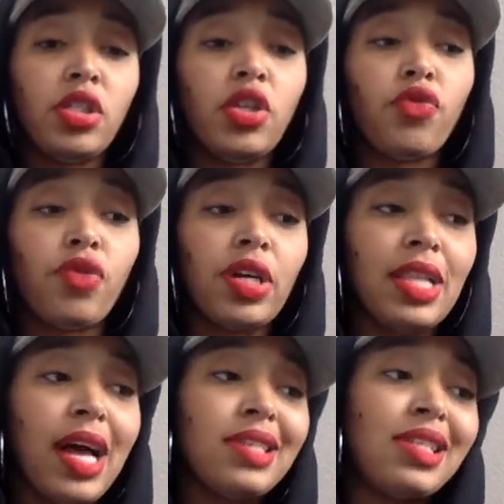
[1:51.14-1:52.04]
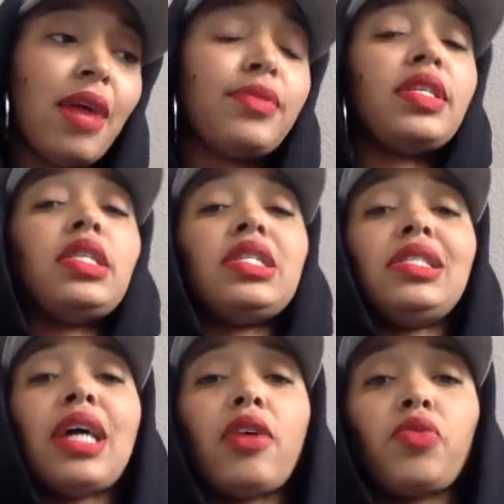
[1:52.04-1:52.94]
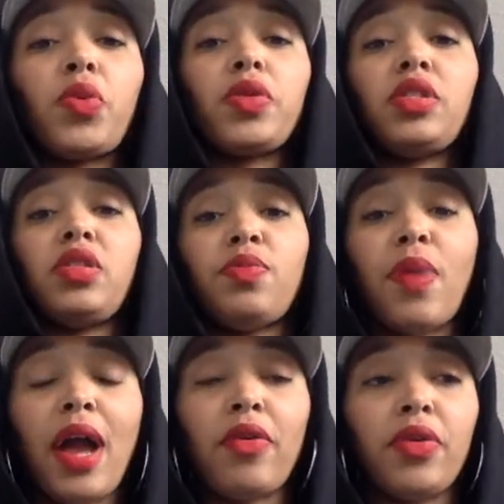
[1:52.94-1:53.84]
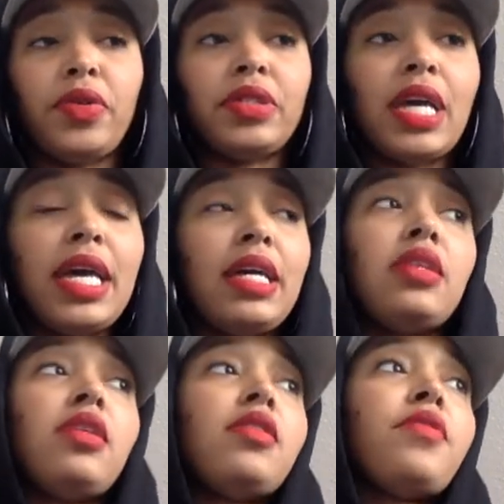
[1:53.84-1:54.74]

to realize that I was in this downward spiral, and